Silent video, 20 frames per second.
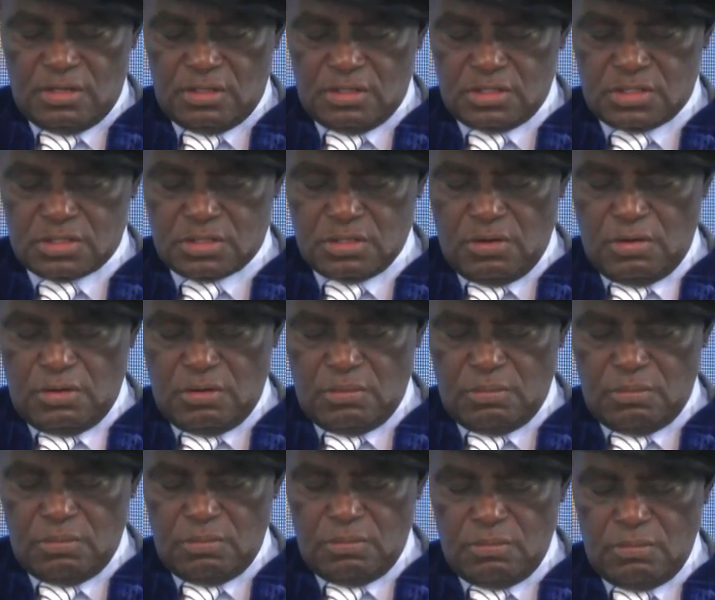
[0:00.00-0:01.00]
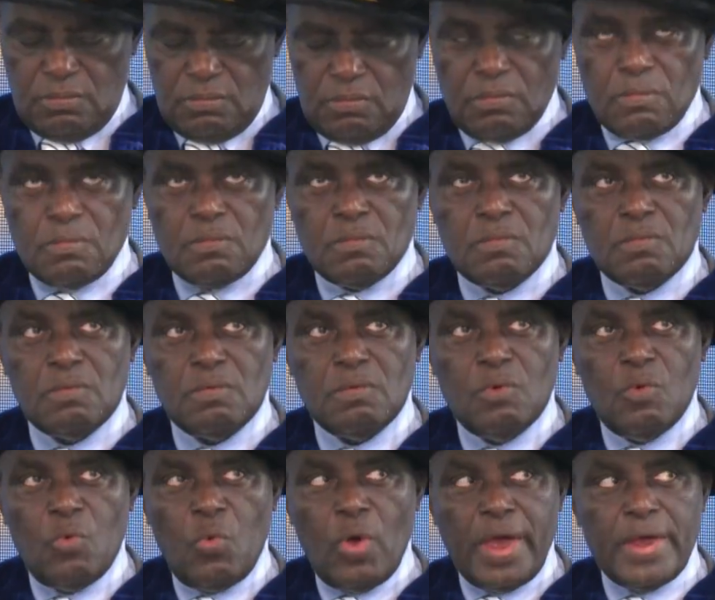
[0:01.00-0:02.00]
So,
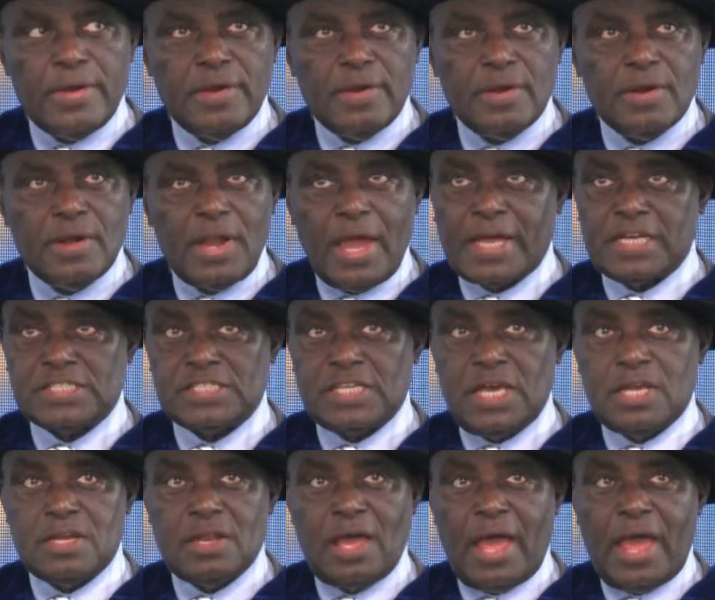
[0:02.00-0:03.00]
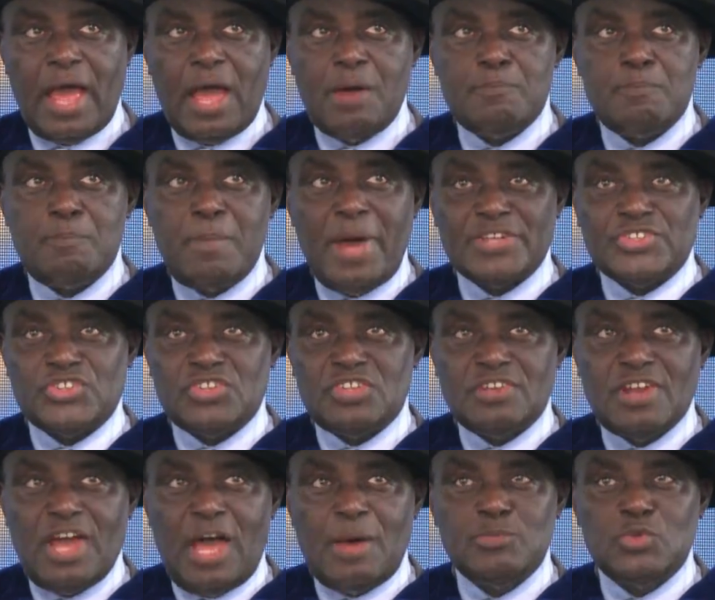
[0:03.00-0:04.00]
when, like I said,
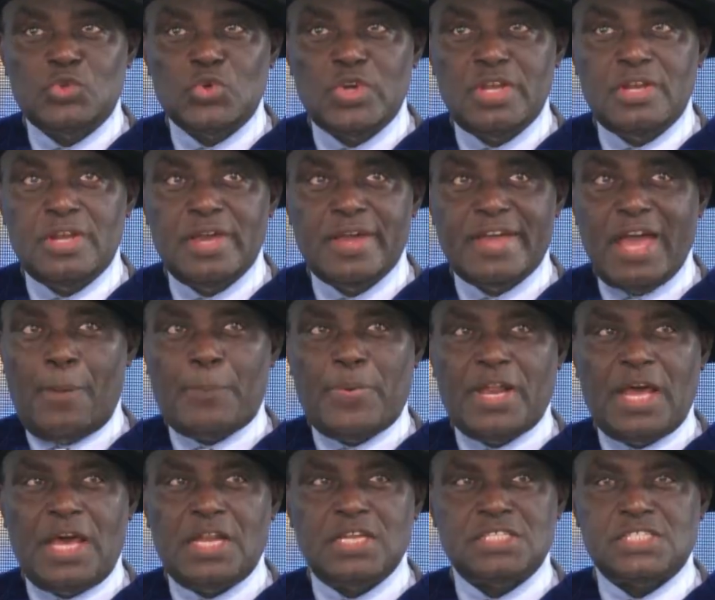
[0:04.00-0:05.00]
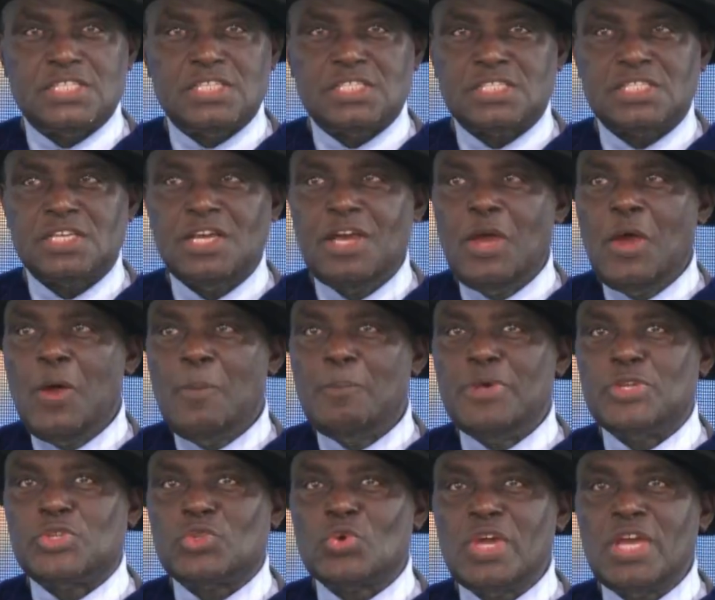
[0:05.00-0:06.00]
I'm doing a gap analysis
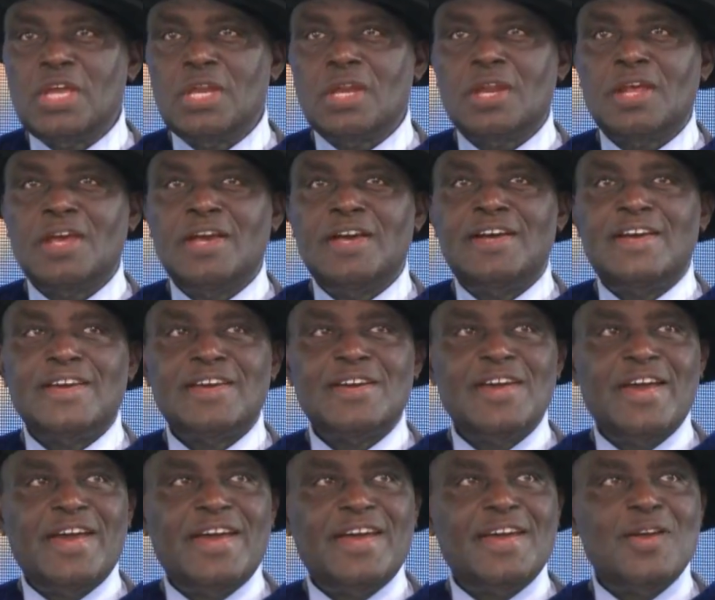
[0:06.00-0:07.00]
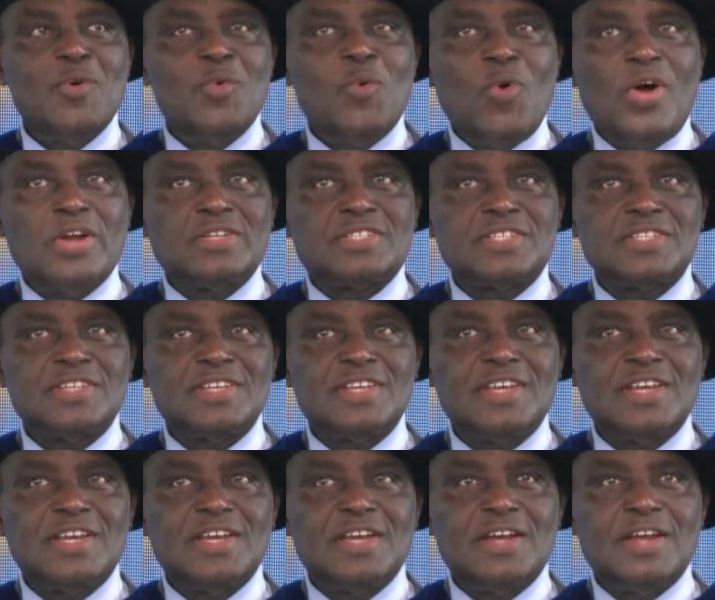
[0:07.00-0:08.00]
between what
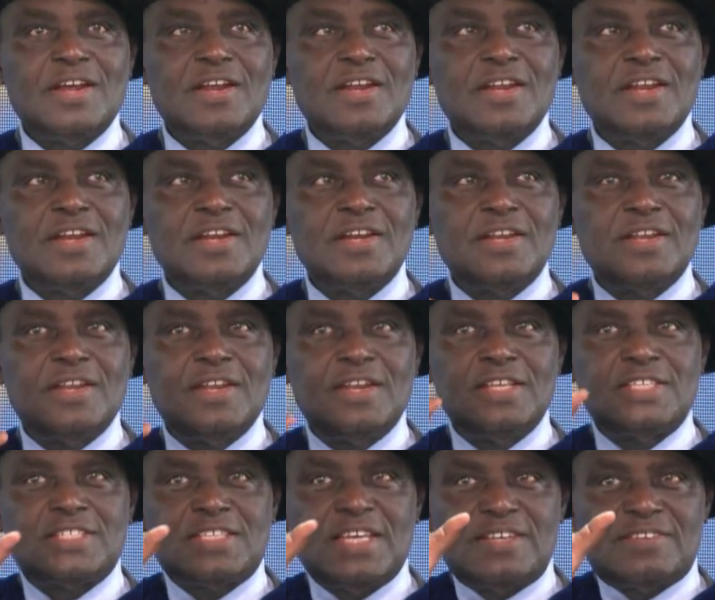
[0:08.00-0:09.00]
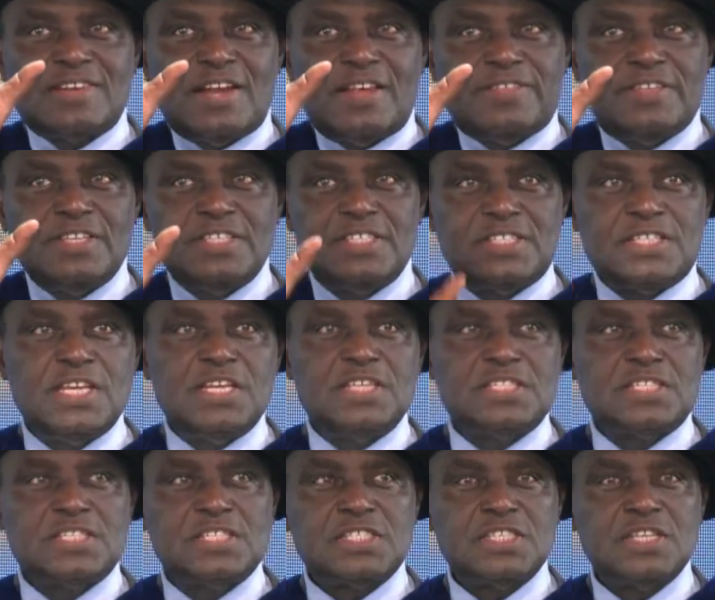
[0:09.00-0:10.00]
the central thing says,
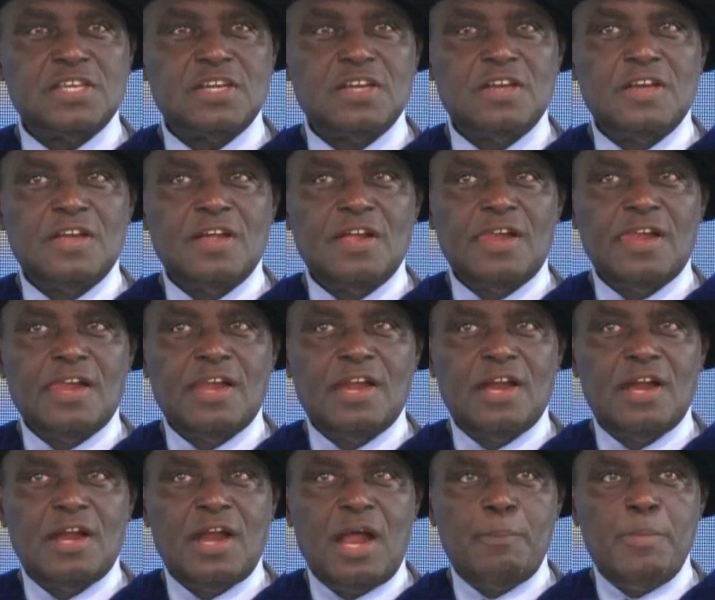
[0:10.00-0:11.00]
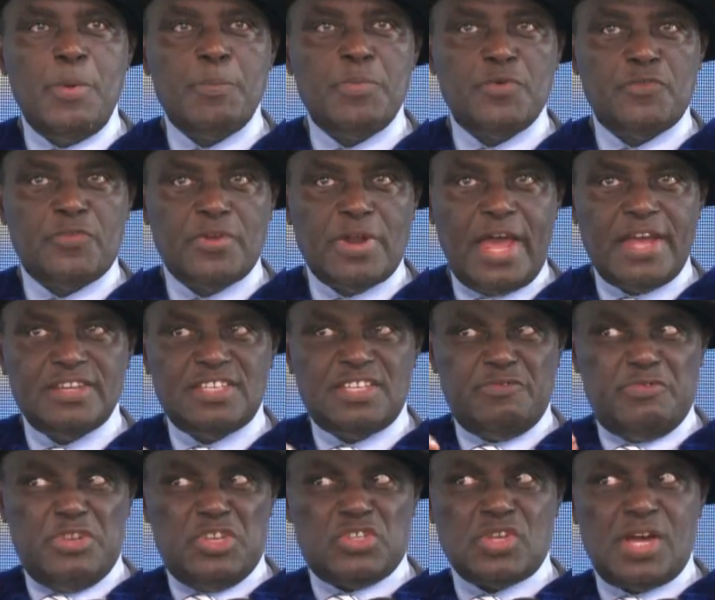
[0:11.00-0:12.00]
and maybe if you like
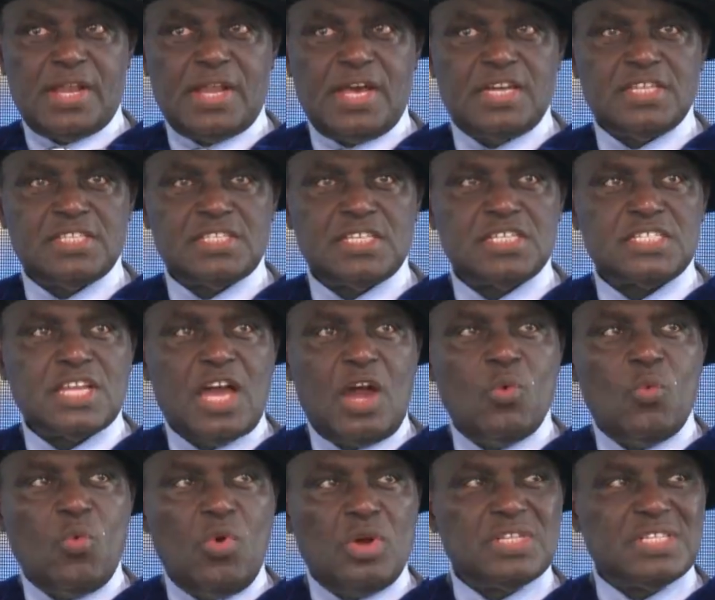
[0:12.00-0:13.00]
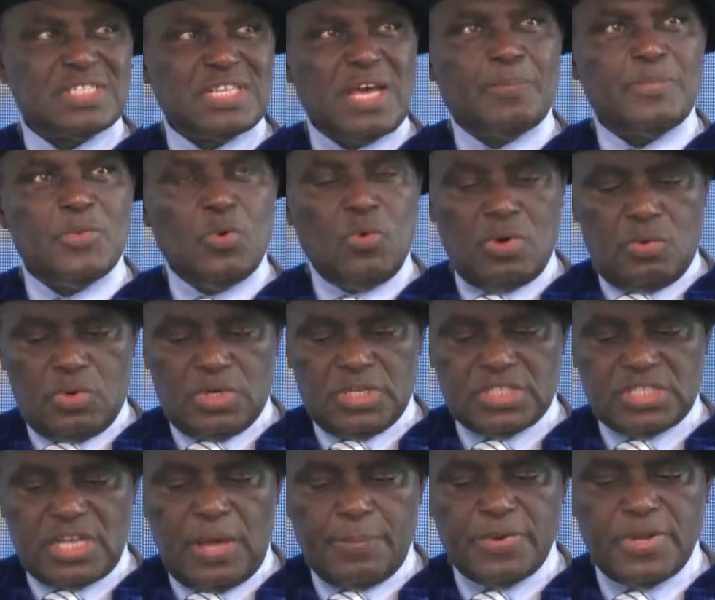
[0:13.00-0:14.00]
division analysis, and what is
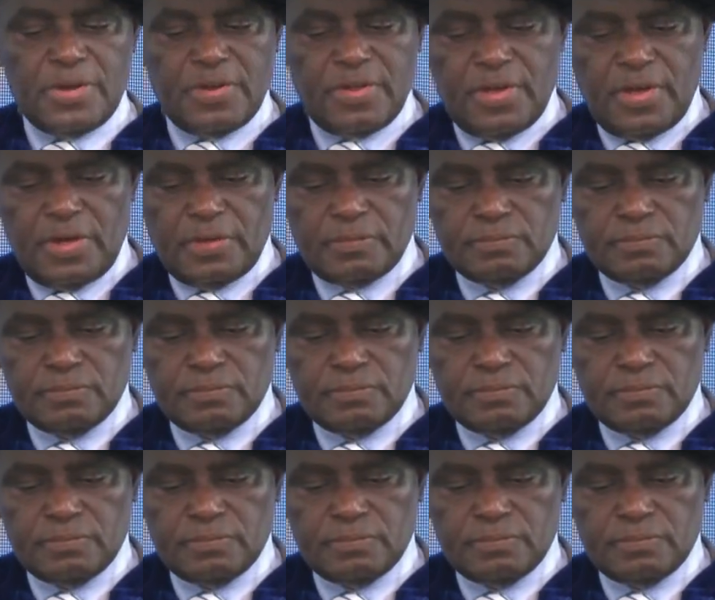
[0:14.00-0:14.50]
happening here.